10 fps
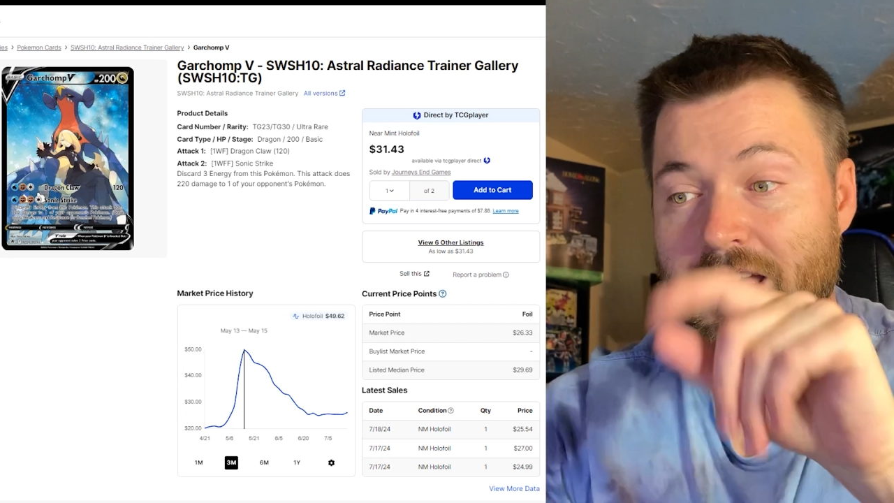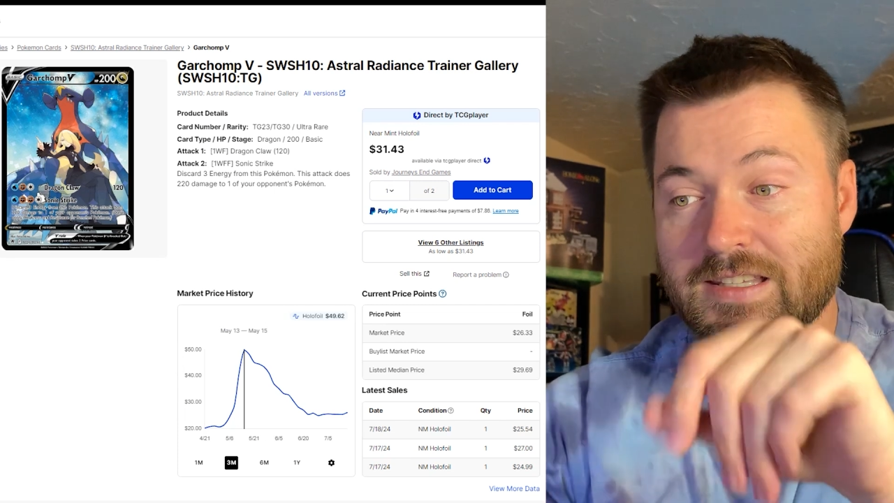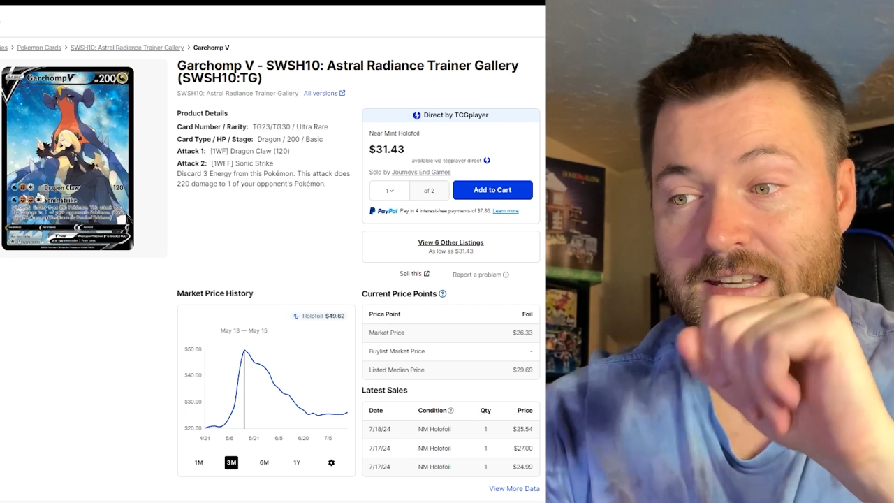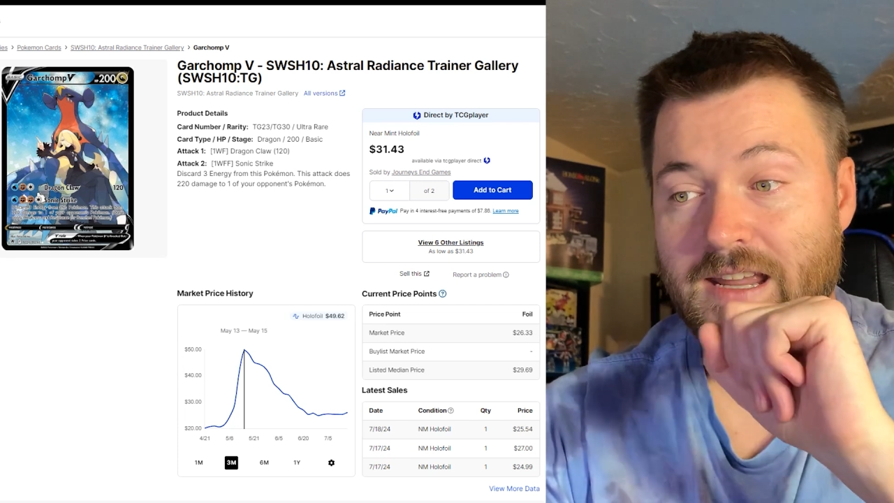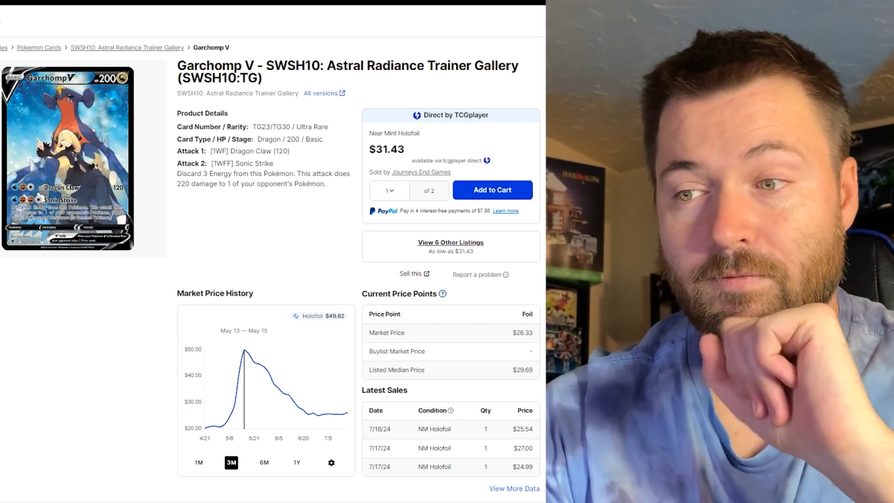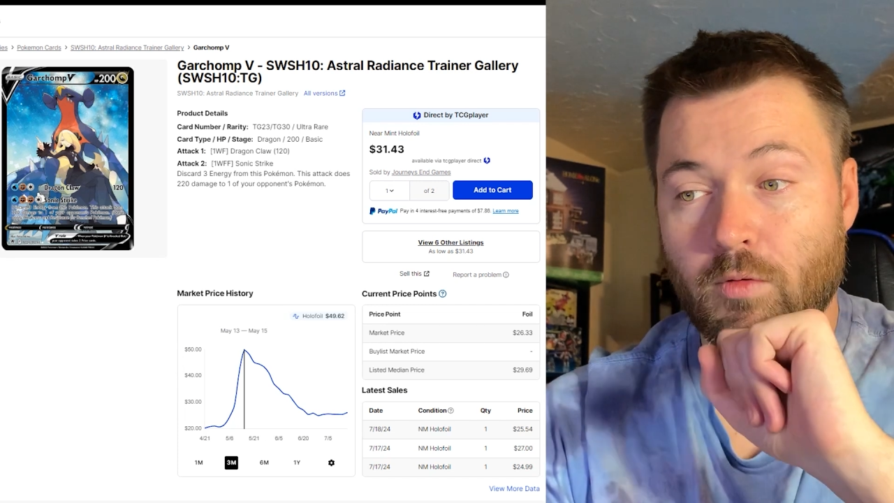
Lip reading: sitting at